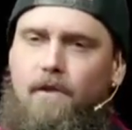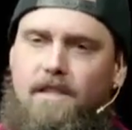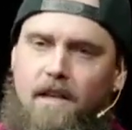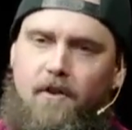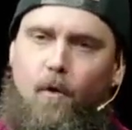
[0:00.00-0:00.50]

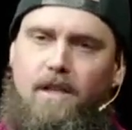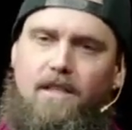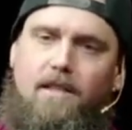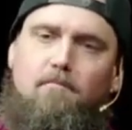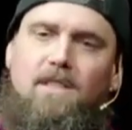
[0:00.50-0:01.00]
of his
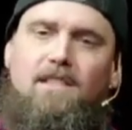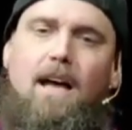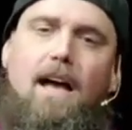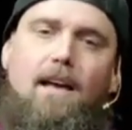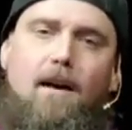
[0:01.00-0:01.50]
anointed
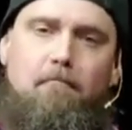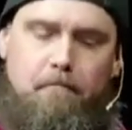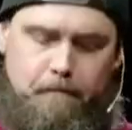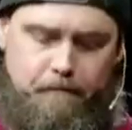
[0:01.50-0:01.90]
Messiah.